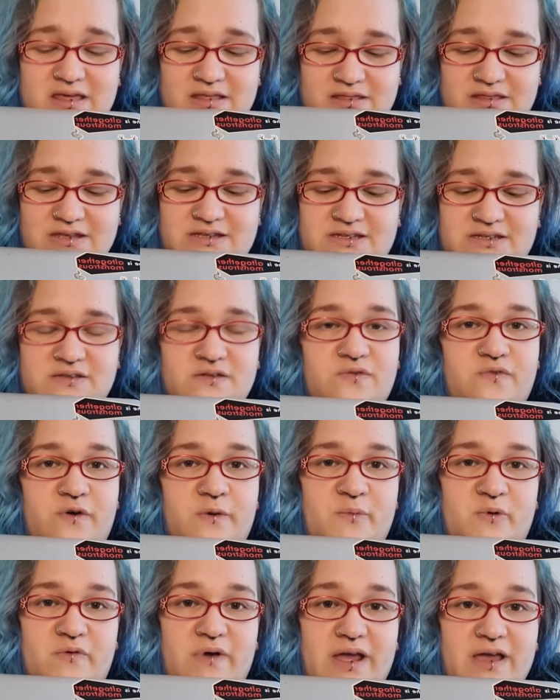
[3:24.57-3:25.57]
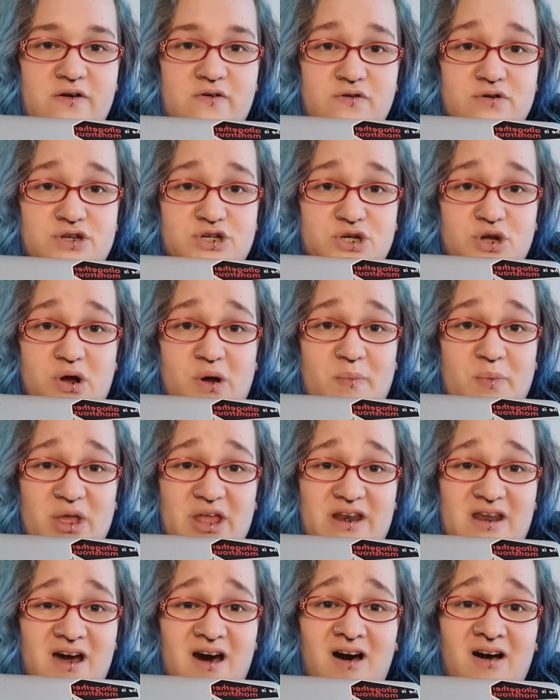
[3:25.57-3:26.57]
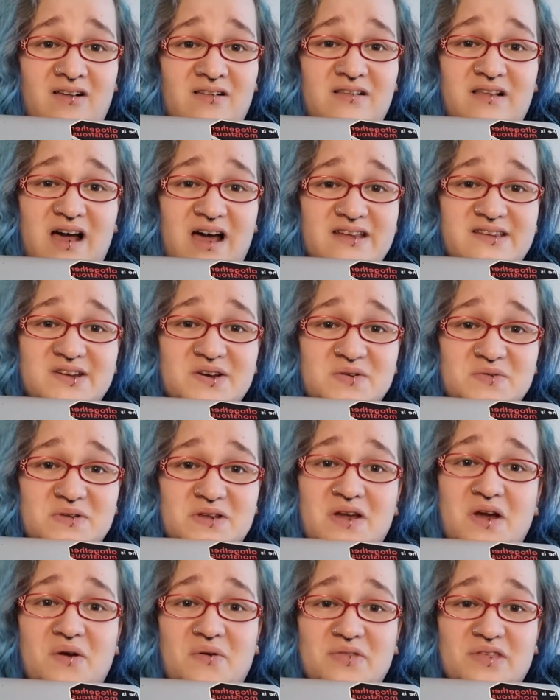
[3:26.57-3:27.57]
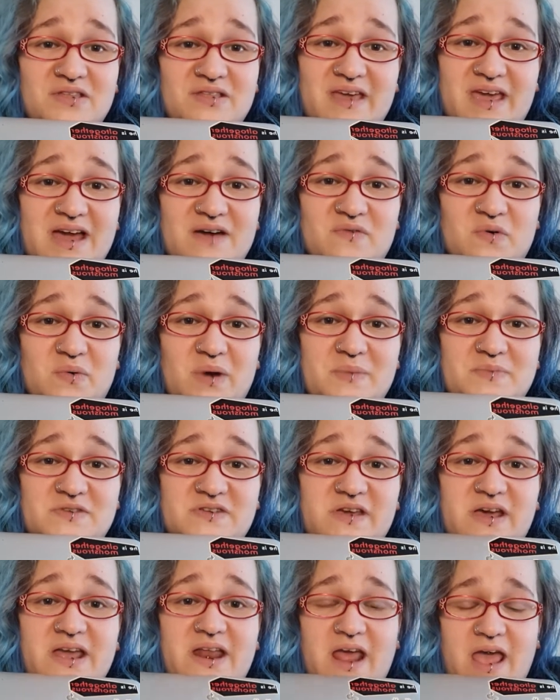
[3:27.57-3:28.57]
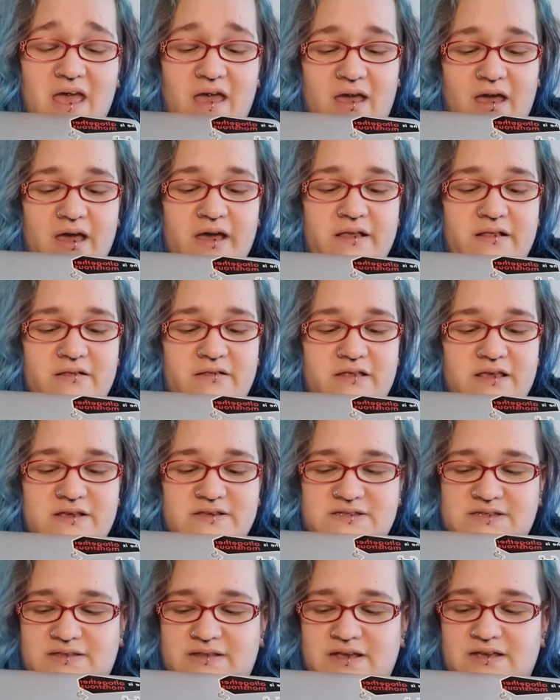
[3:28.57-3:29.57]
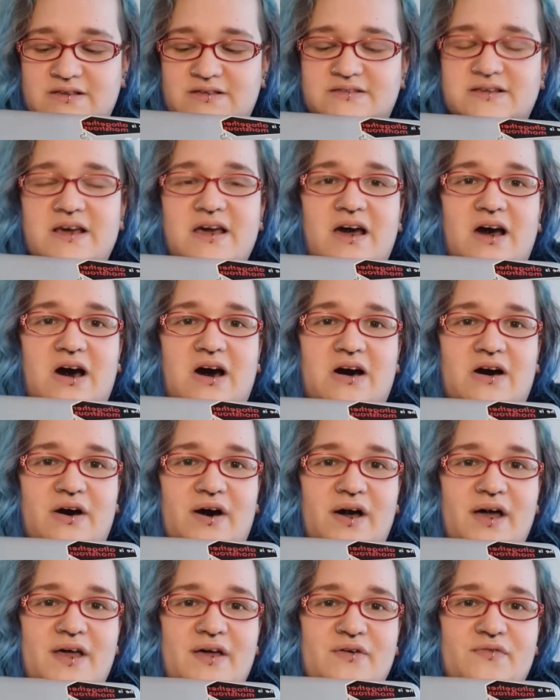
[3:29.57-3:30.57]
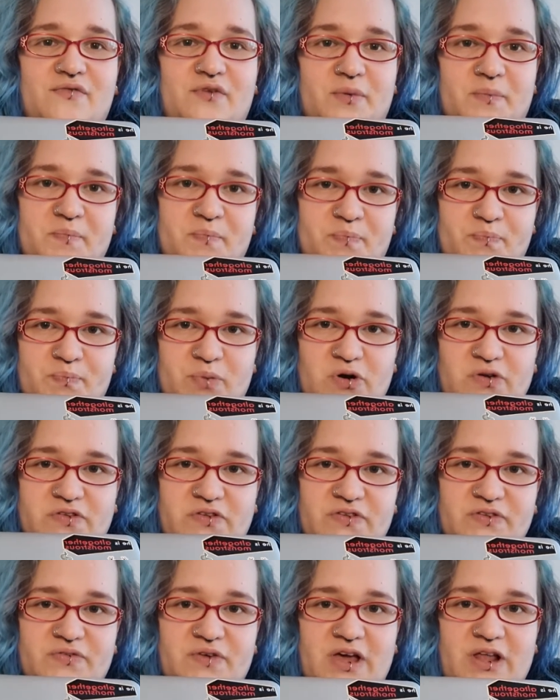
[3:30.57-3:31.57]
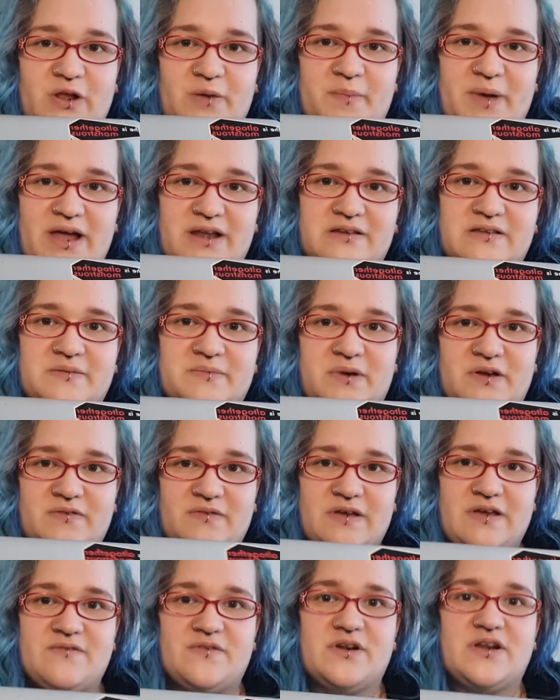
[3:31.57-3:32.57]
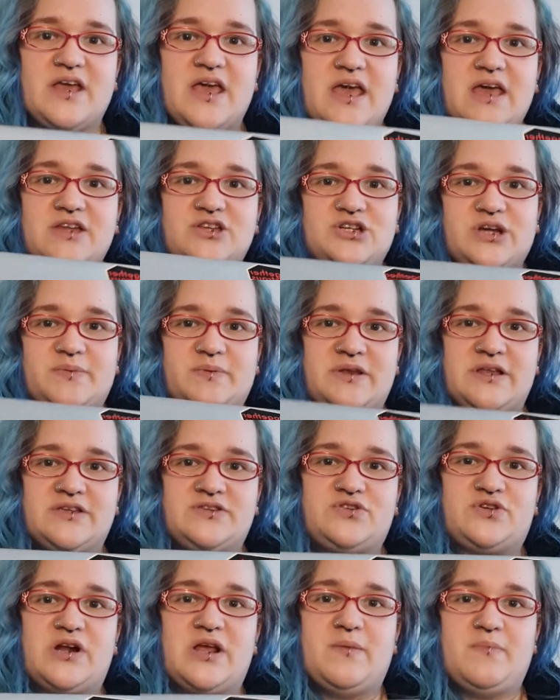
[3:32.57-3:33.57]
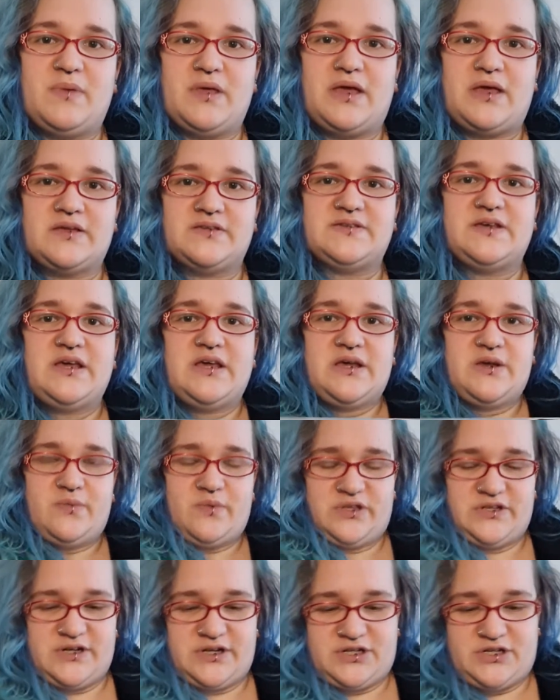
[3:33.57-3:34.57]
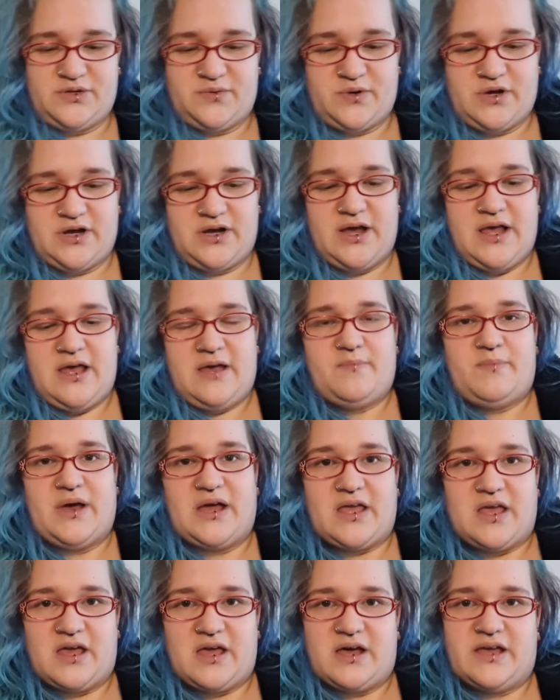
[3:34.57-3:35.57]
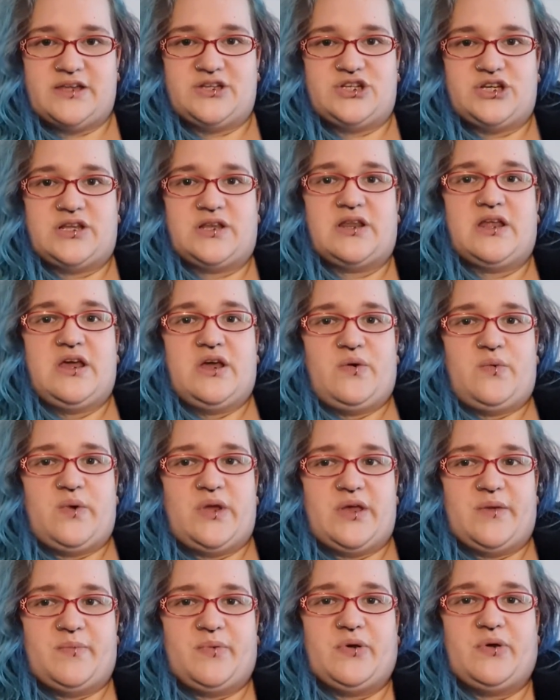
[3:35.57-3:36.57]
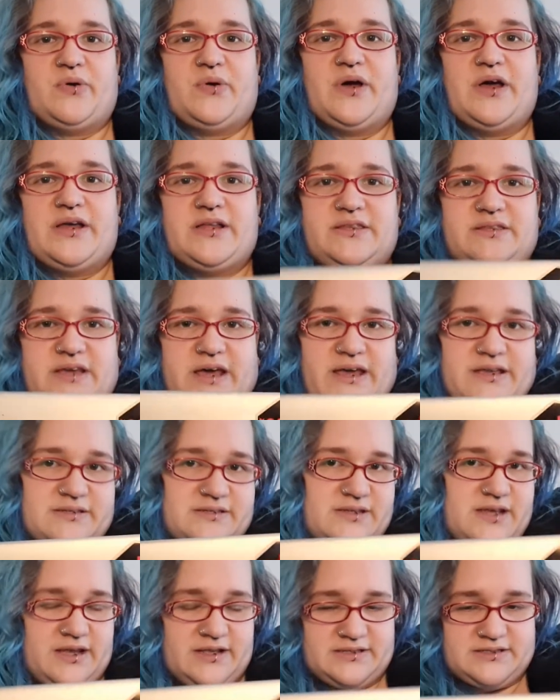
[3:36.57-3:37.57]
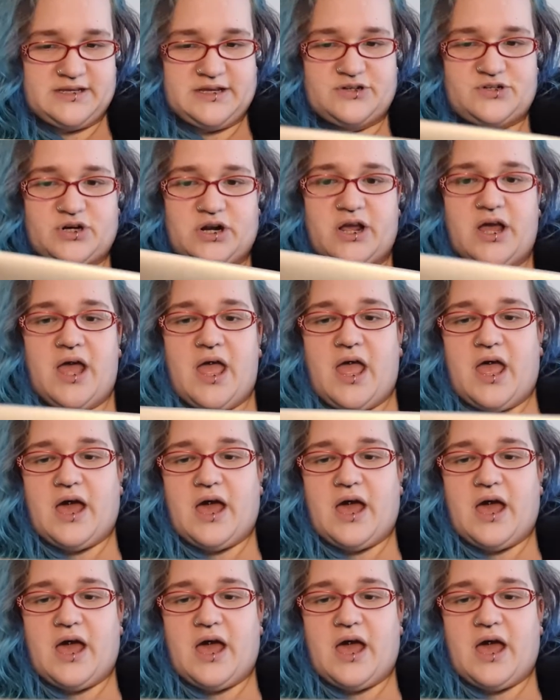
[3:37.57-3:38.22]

This is from a record shop in Hull. I don't know that they have a website. And these stickers are from boxes of Hello Panda, my favourite Japanese treat, because Watashiwa, Bakugaijin, Weeaboo, Des, etc.